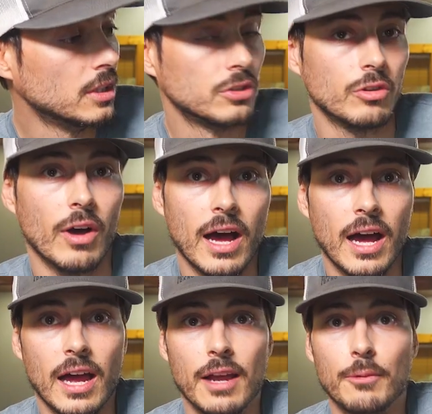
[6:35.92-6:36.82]
So
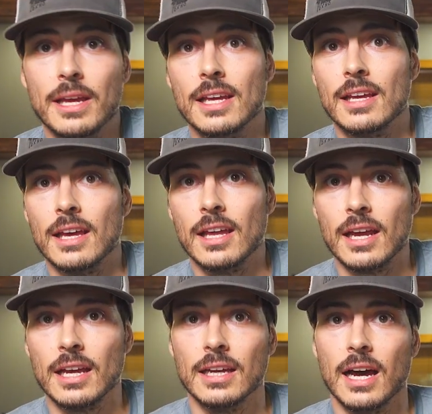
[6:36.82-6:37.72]
I went and
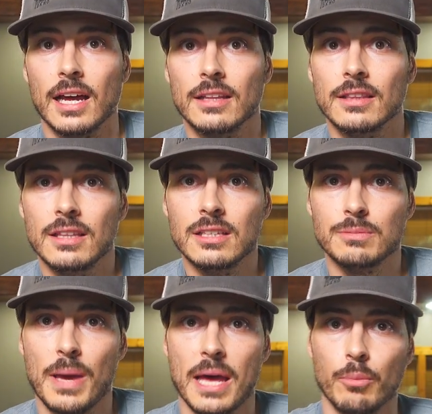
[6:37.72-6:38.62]
I got this
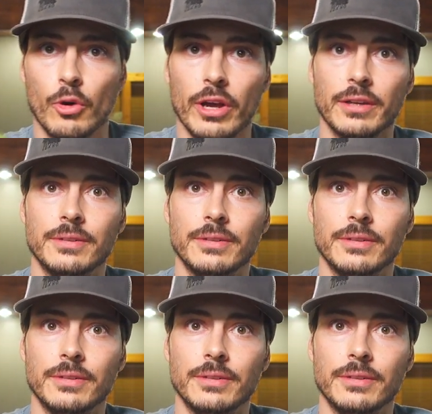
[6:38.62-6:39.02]
bad boy.